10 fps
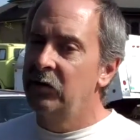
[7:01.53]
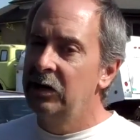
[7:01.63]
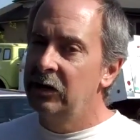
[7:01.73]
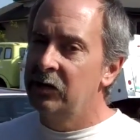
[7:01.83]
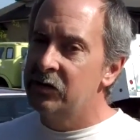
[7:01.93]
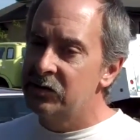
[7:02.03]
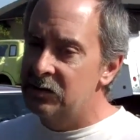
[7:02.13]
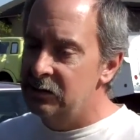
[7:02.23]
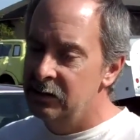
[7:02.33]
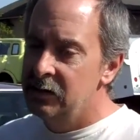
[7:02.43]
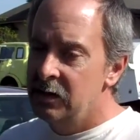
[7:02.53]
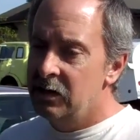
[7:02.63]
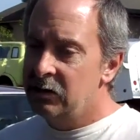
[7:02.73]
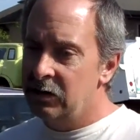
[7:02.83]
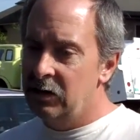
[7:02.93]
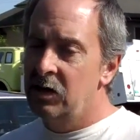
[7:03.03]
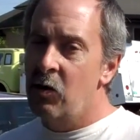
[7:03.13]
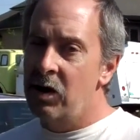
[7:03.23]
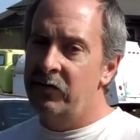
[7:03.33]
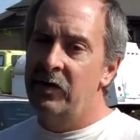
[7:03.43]
for years, then they
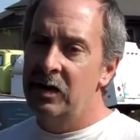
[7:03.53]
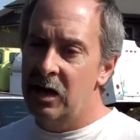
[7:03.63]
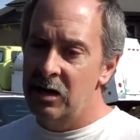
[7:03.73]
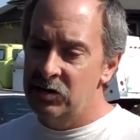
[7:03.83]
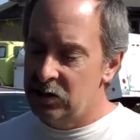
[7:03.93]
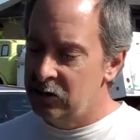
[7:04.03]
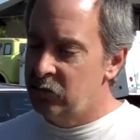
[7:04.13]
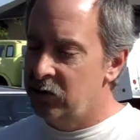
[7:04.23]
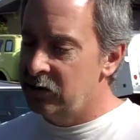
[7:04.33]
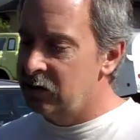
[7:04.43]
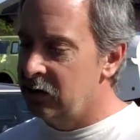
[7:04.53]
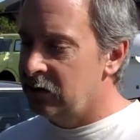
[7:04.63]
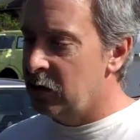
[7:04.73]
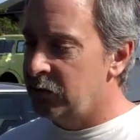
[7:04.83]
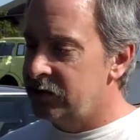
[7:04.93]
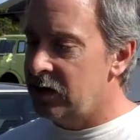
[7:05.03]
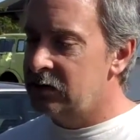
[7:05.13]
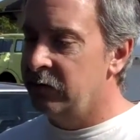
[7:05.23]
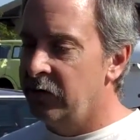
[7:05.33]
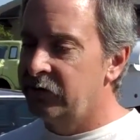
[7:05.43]
go on vacation, put in a couple
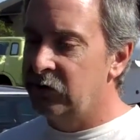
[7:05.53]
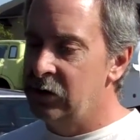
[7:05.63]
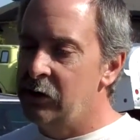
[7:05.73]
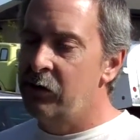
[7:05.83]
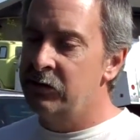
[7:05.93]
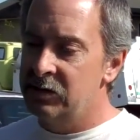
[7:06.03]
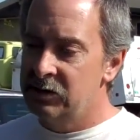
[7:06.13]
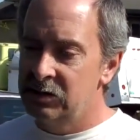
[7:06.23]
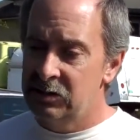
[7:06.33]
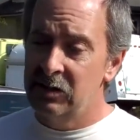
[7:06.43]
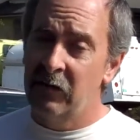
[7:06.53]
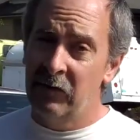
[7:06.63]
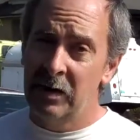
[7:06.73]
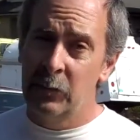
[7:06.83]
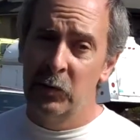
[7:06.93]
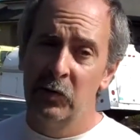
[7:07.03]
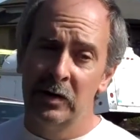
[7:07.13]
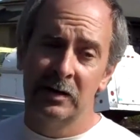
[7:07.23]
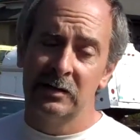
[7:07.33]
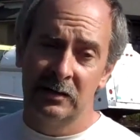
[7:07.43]
tanks of ultra-low, and it sits in there for a couple
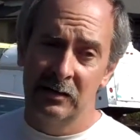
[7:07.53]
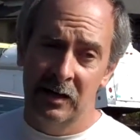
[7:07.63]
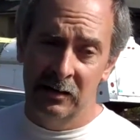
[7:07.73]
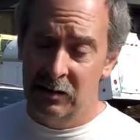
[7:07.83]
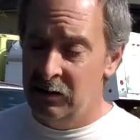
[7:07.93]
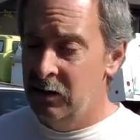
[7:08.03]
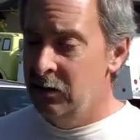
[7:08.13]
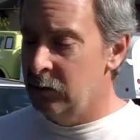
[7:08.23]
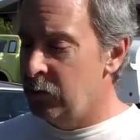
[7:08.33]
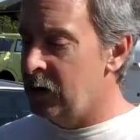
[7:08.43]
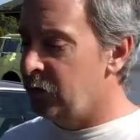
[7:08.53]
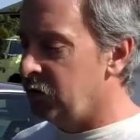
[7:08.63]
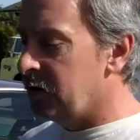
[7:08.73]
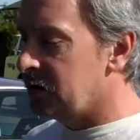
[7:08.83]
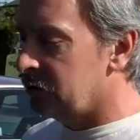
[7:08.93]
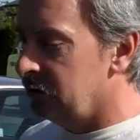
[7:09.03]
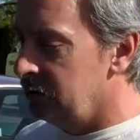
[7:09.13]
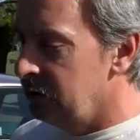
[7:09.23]
weeks, and then the pump leaks.